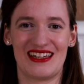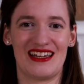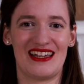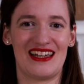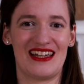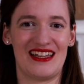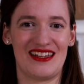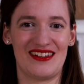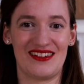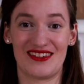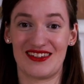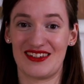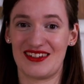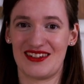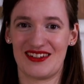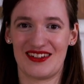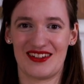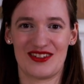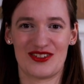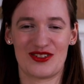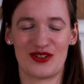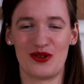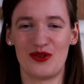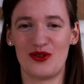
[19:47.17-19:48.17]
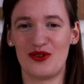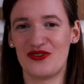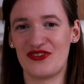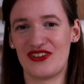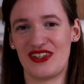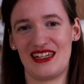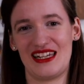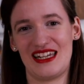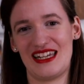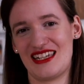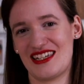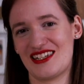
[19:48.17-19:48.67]
And so
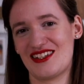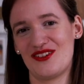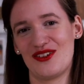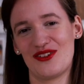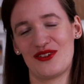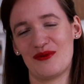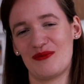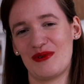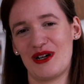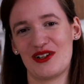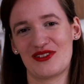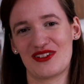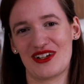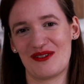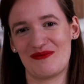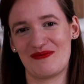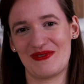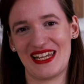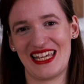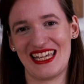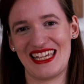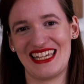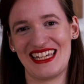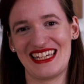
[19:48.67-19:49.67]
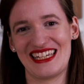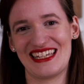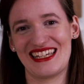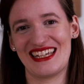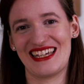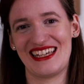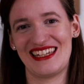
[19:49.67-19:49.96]
often it is not about our playing